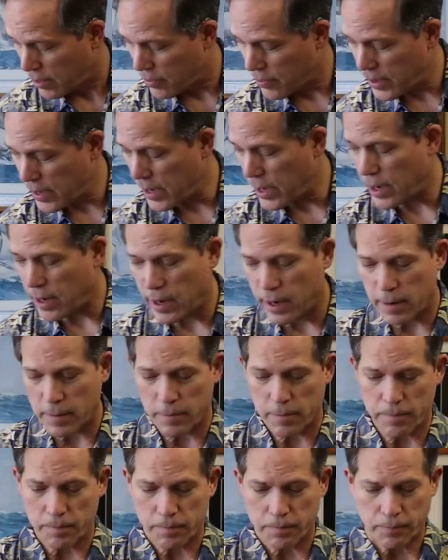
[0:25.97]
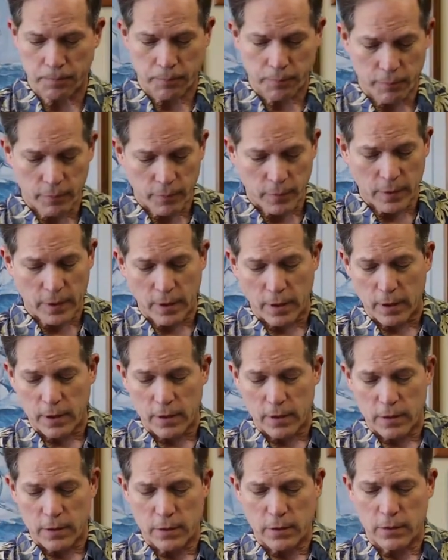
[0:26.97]
The
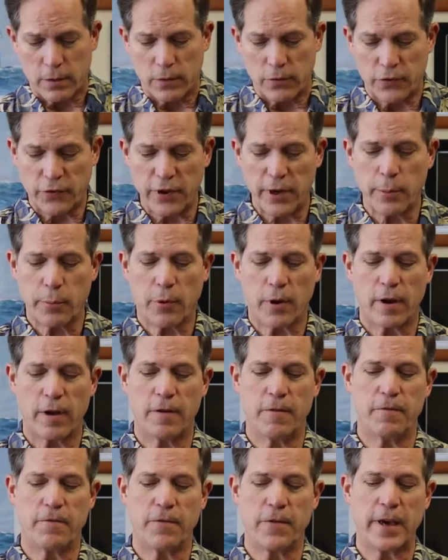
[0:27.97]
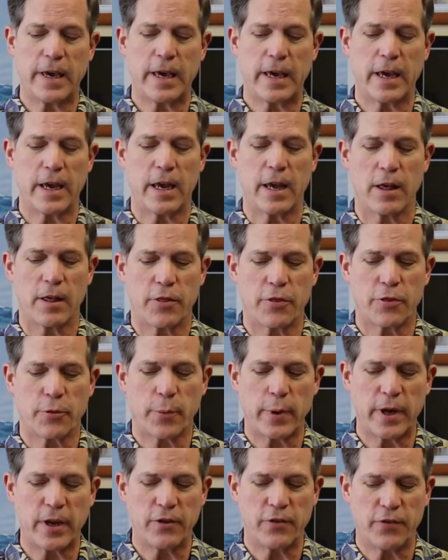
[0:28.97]
Zebra
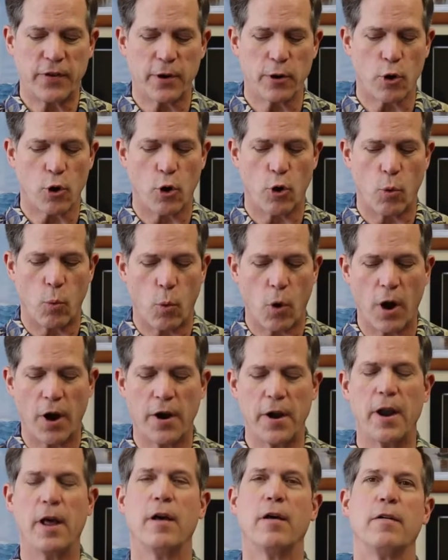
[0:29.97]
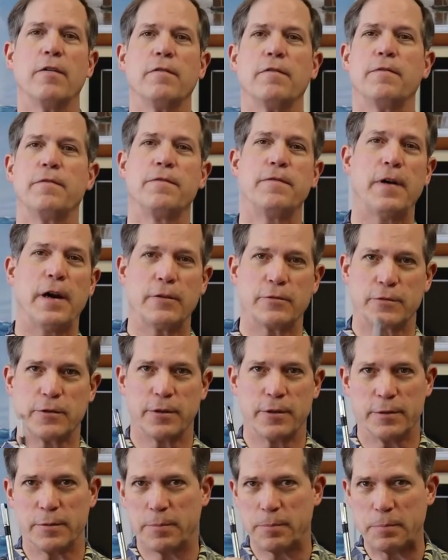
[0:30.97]
V301
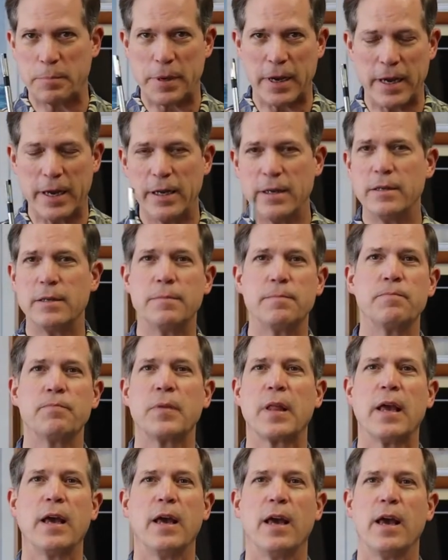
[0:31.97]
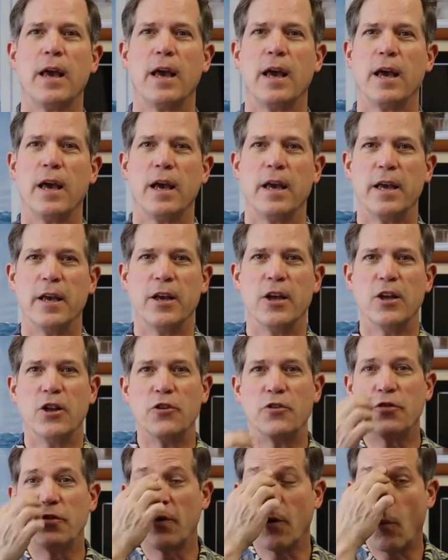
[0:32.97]
fountain pen
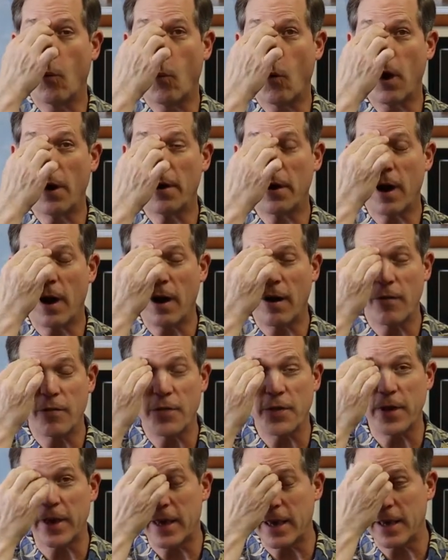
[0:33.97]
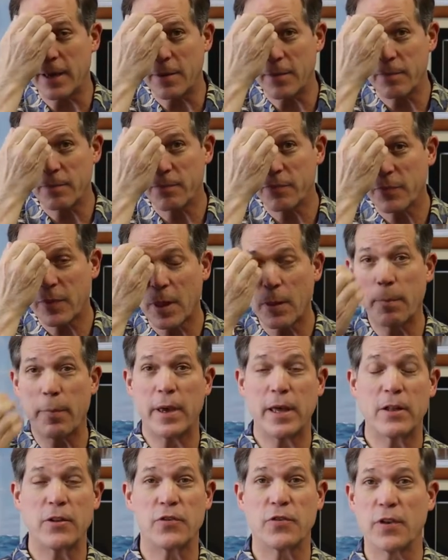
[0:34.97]
is one of the
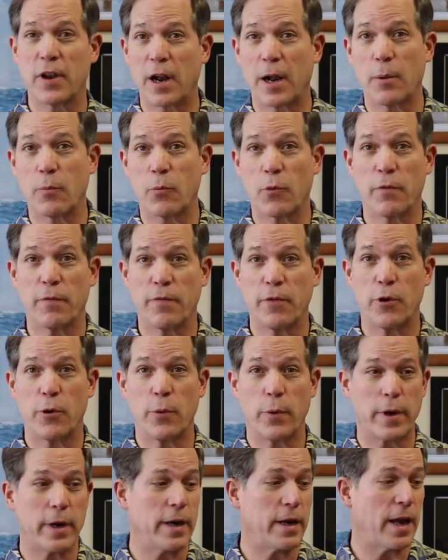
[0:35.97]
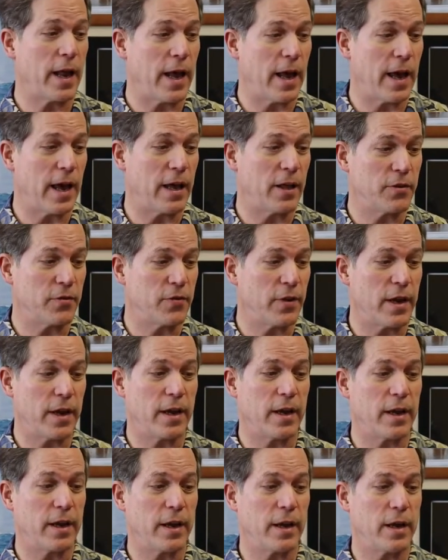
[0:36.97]
pens that I'm reviewing as
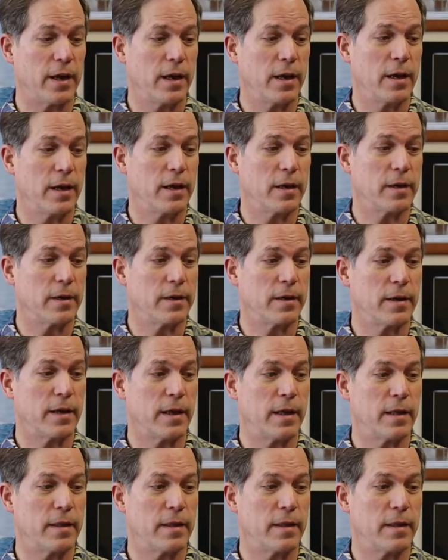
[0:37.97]
a uh,